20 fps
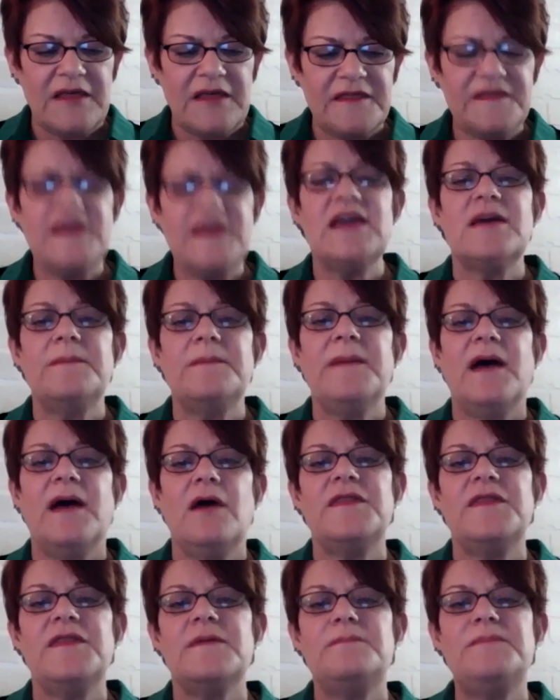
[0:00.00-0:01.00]
Think
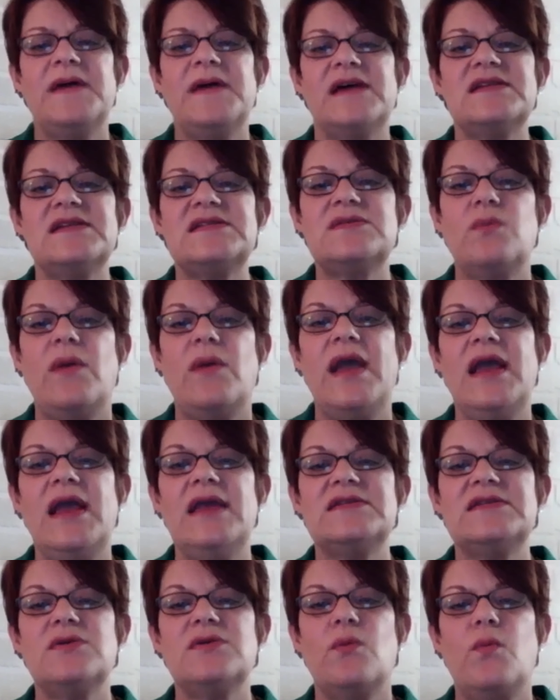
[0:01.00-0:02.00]
about the best way
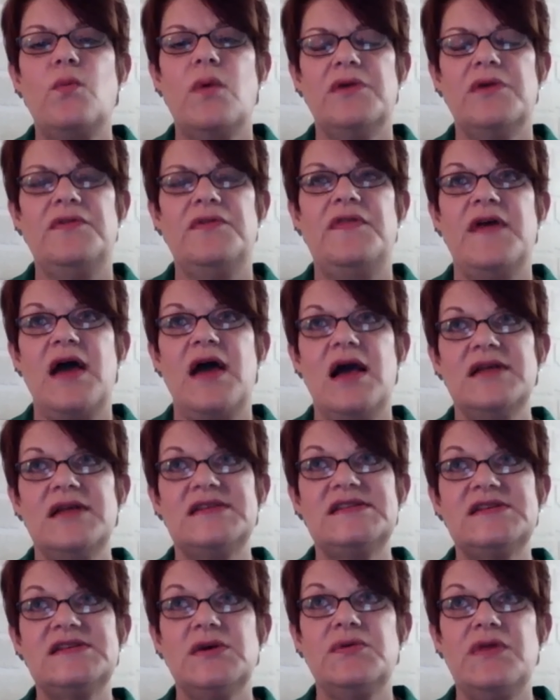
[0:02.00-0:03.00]
to word that
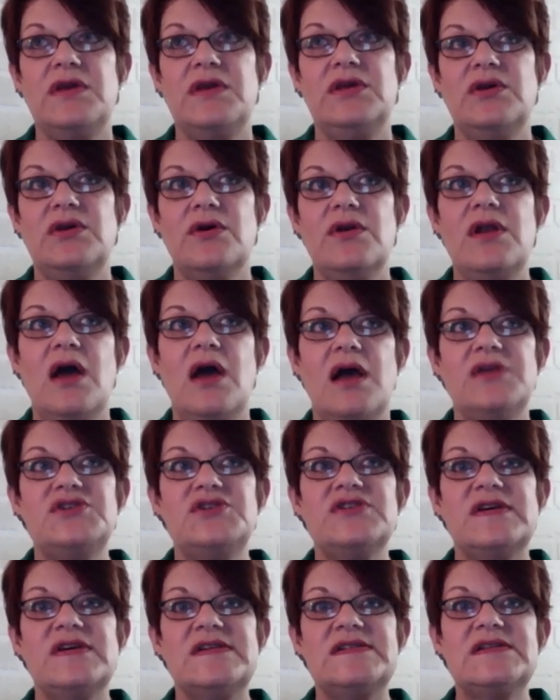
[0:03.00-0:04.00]
so that you're not
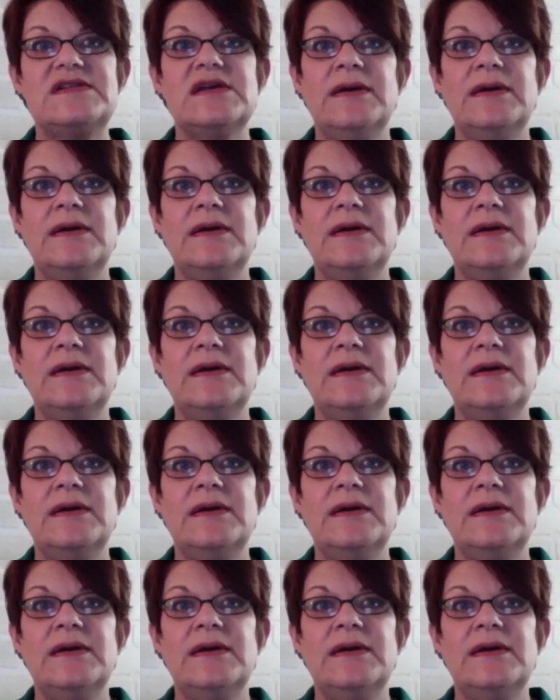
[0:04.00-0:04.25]
just